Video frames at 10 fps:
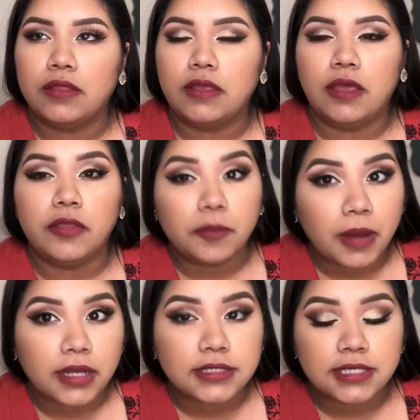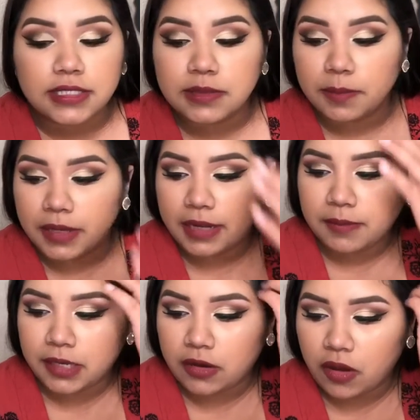the other boxes, but I
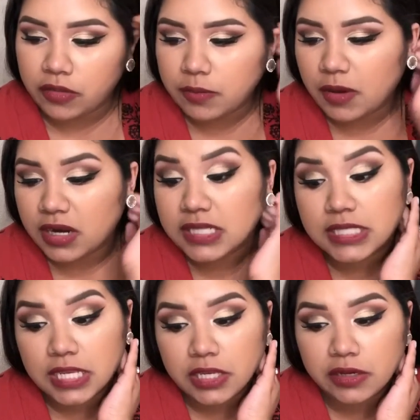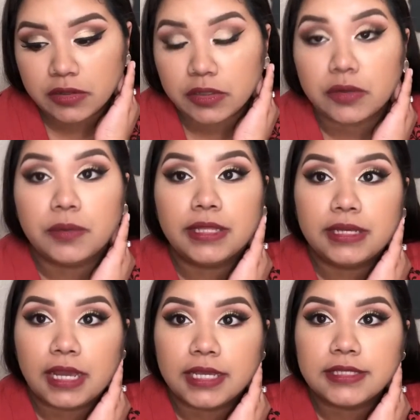mean, all the products in here look
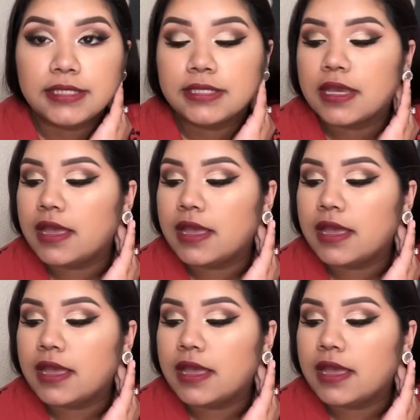really nice,